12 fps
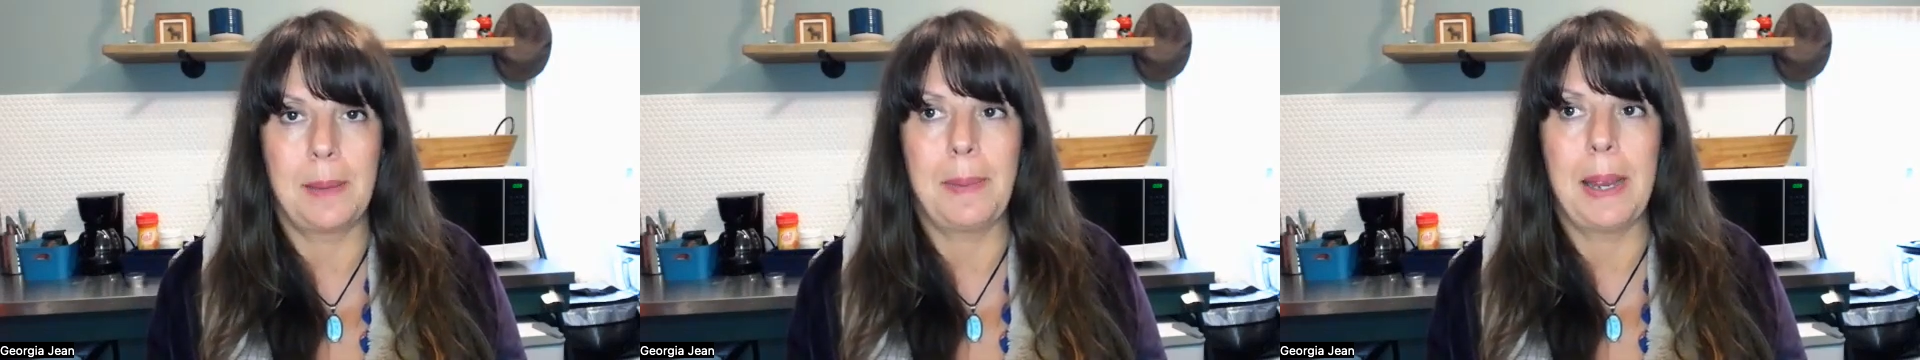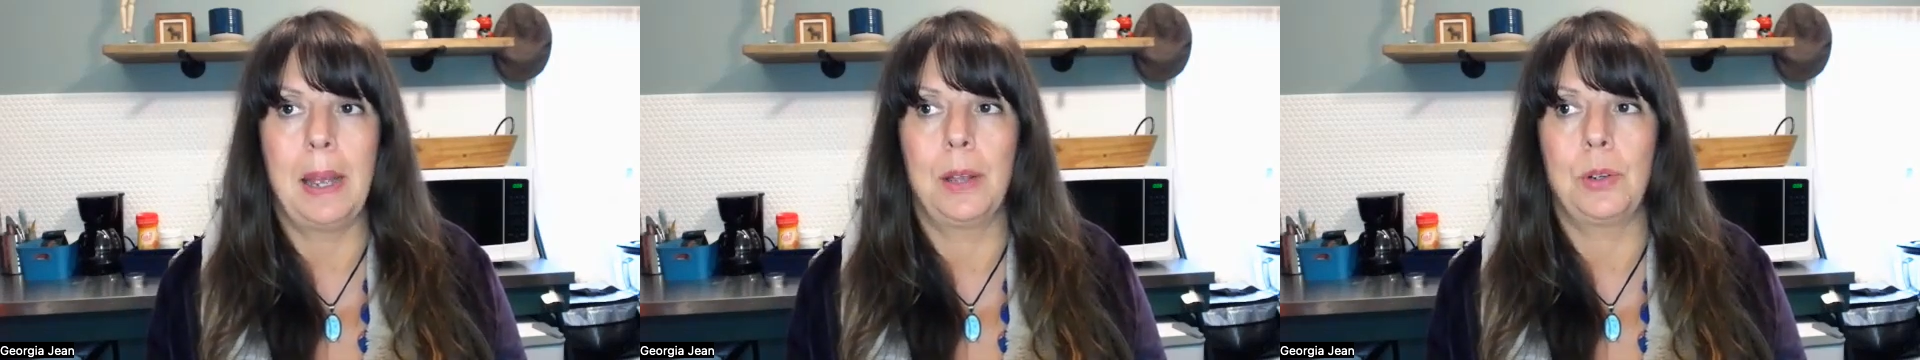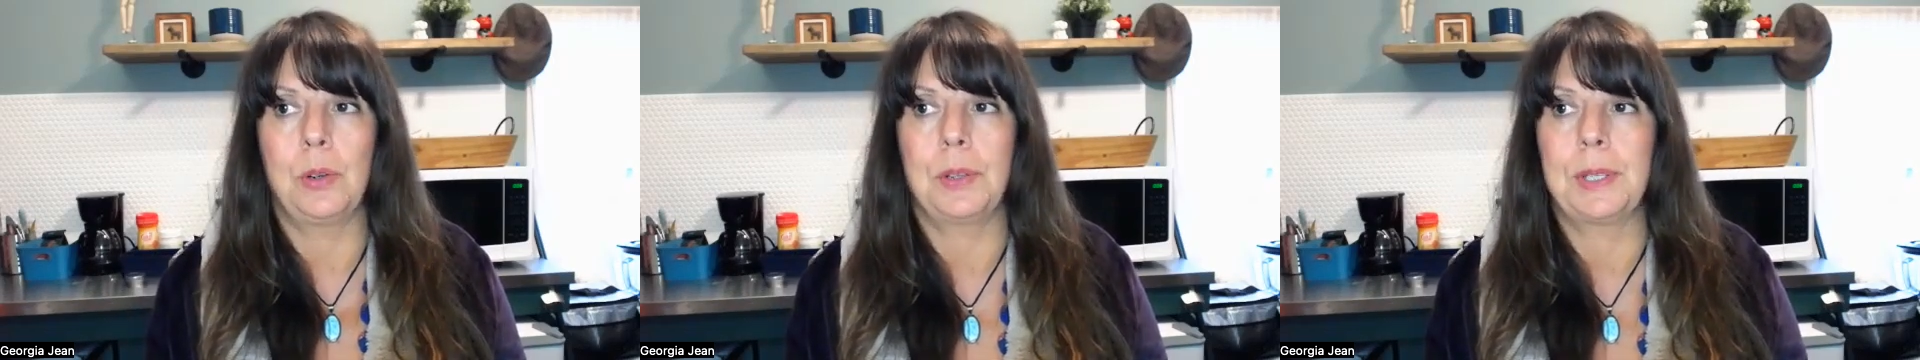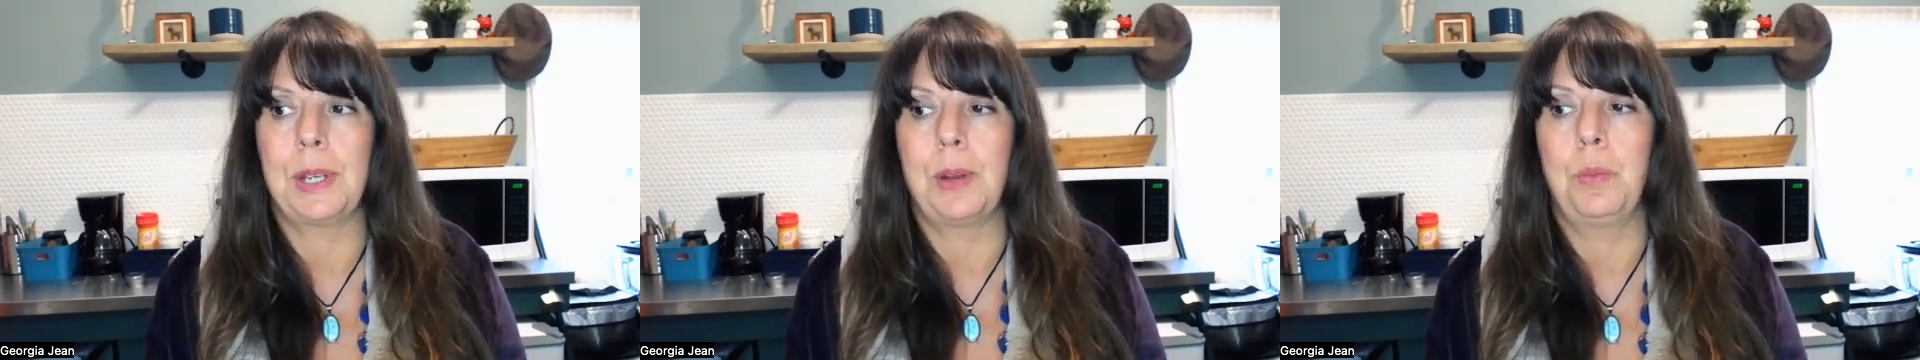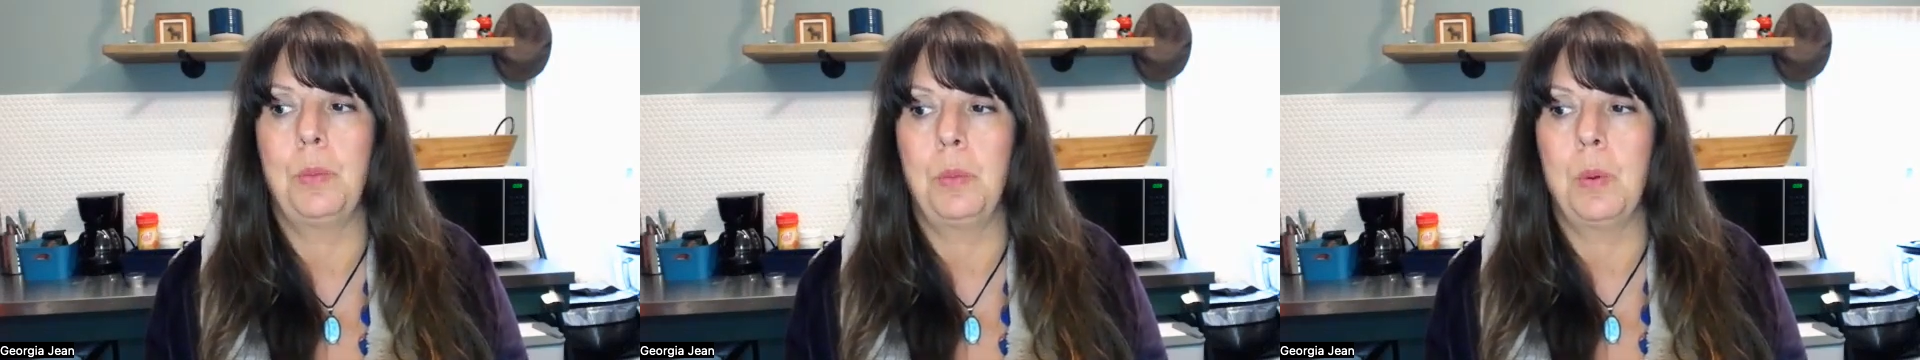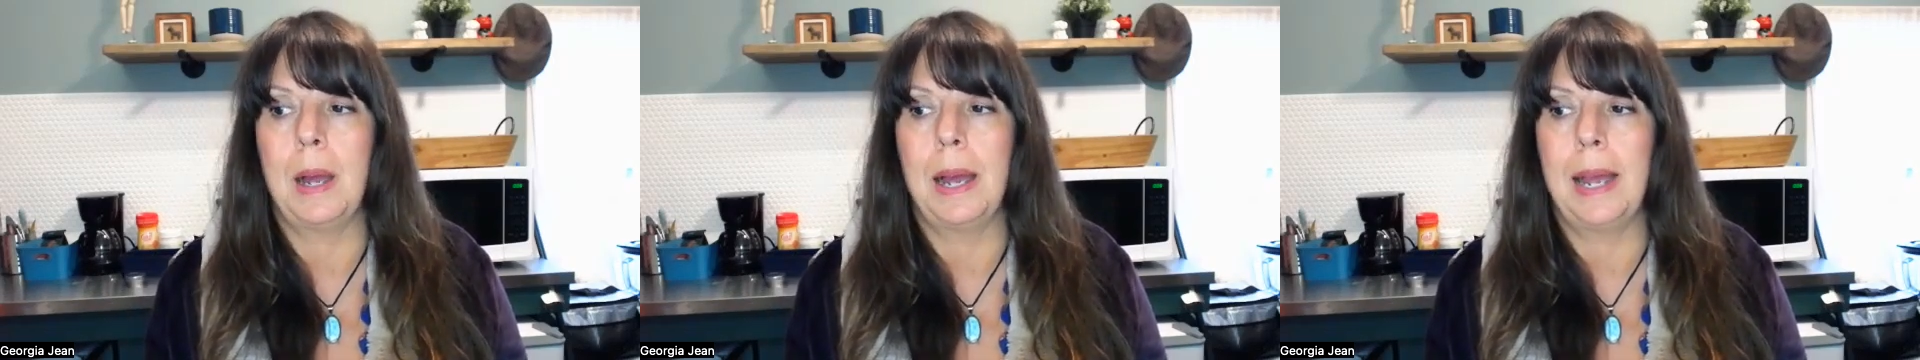about also
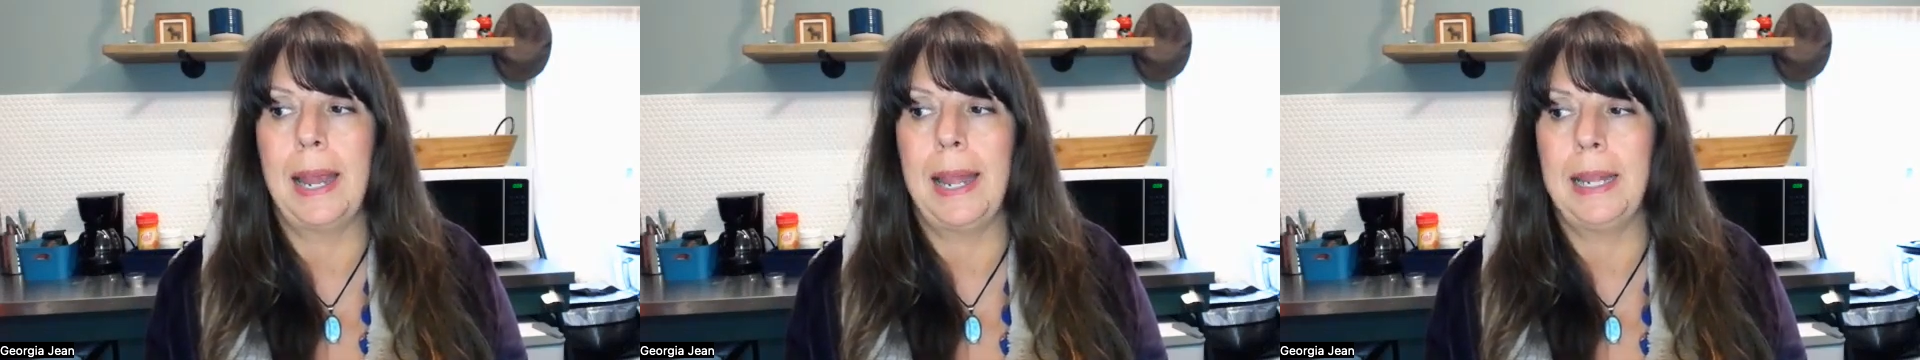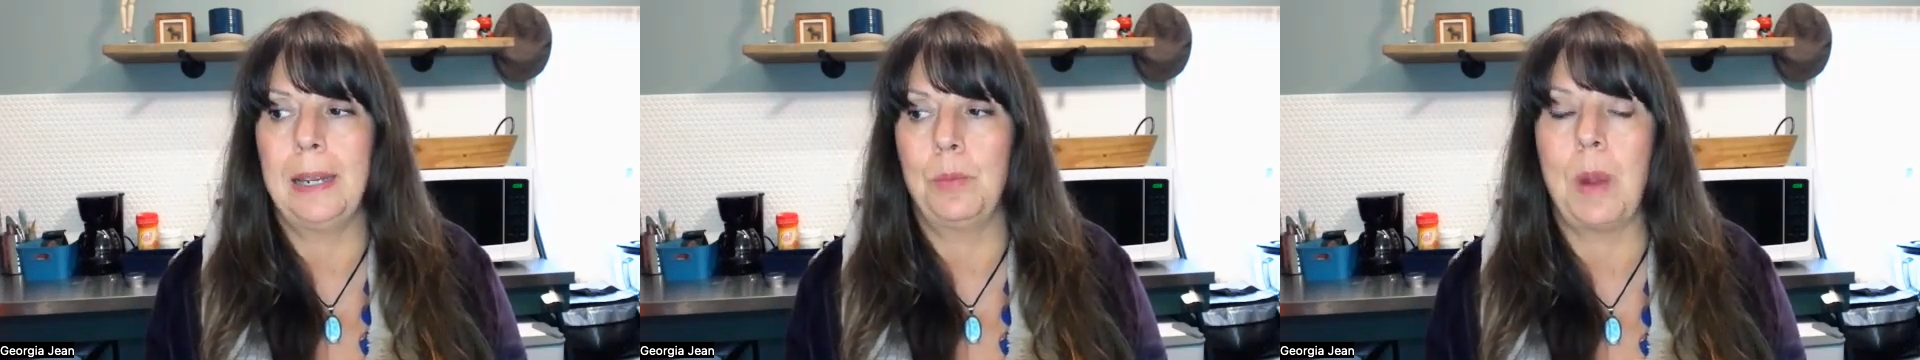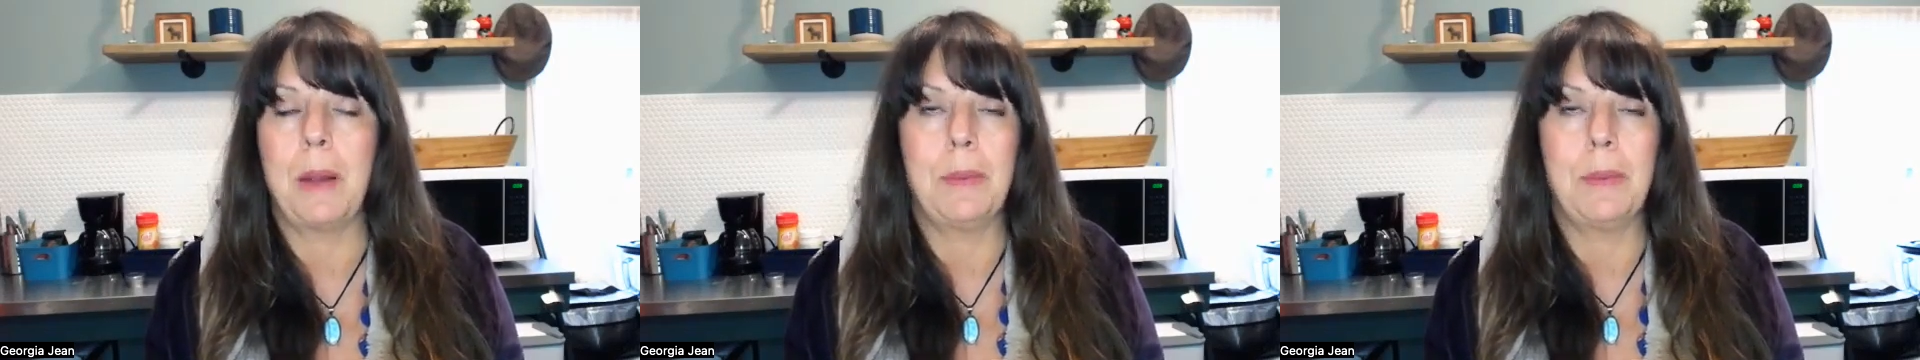why